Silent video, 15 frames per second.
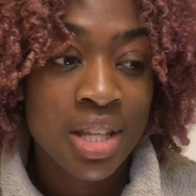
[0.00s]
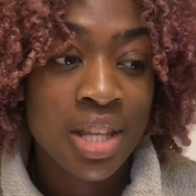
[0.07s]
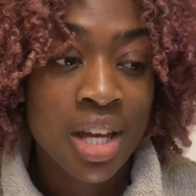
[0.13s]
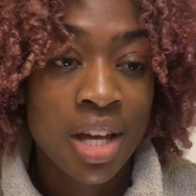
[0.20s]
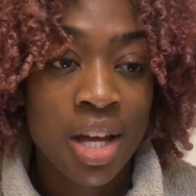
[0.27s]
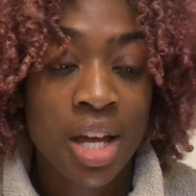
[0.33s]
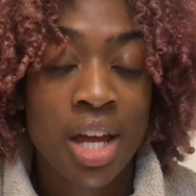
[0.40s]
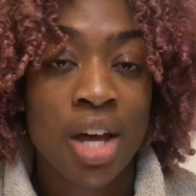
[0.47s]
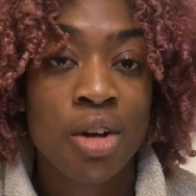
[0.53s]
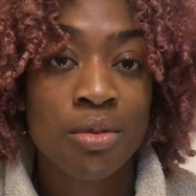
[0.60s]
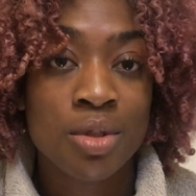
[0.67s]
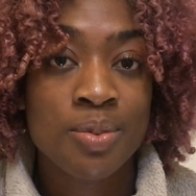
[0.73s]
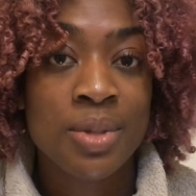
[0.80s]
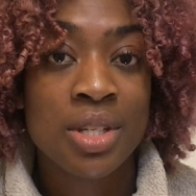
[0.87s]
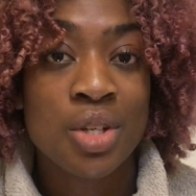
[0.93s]
that
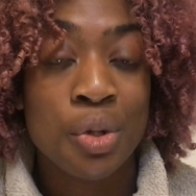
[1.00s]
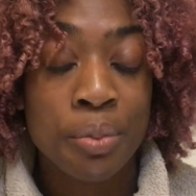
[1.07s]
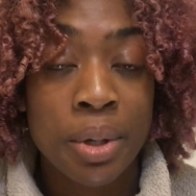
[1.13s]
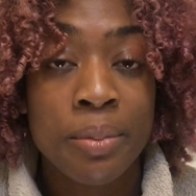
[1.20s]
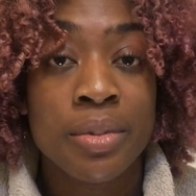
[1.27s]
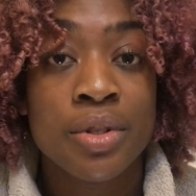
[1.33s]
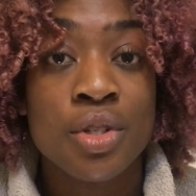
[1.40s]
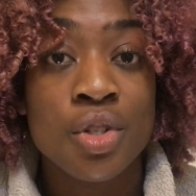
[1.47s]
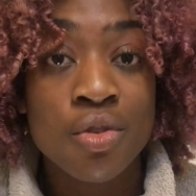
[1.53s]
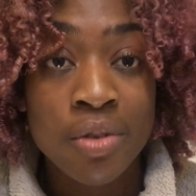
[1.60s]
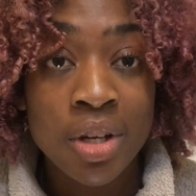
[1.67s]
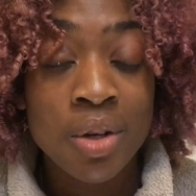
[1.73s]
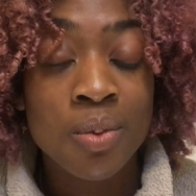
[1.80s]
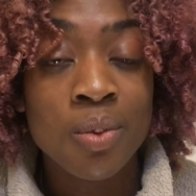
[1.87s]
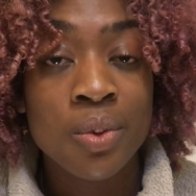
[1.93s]
helps me to remember to
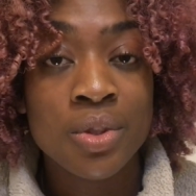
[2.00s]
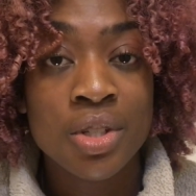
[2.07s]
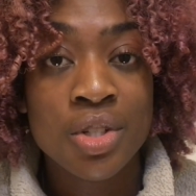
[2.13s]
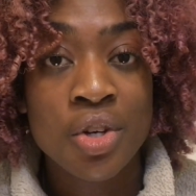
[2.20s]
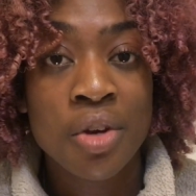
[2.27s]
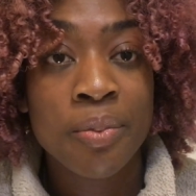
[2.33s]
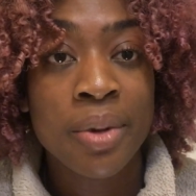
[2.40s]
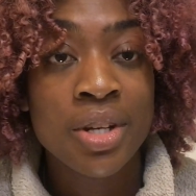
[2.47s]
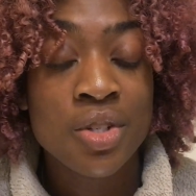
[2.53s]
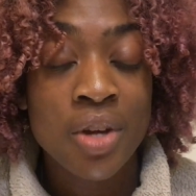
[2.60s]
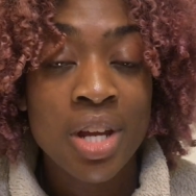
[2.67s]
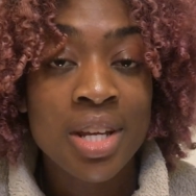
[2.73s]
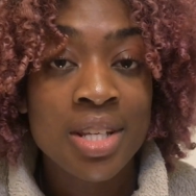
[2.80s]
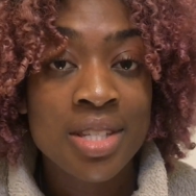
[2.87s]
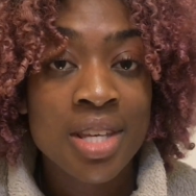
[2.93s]
drink water during my
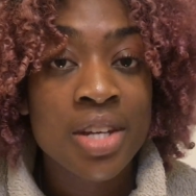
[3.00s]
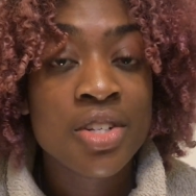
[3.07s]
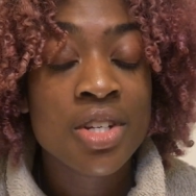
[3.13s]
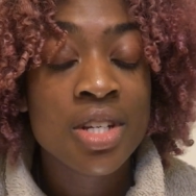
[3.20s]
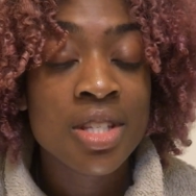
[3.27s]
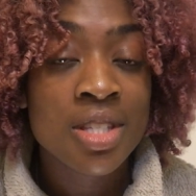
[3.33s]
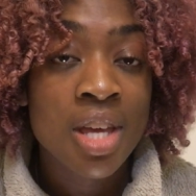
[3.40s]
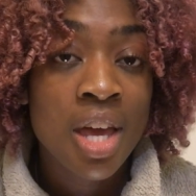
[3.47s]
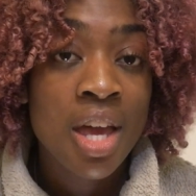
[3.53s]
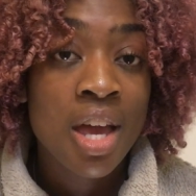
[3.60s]
training sessions.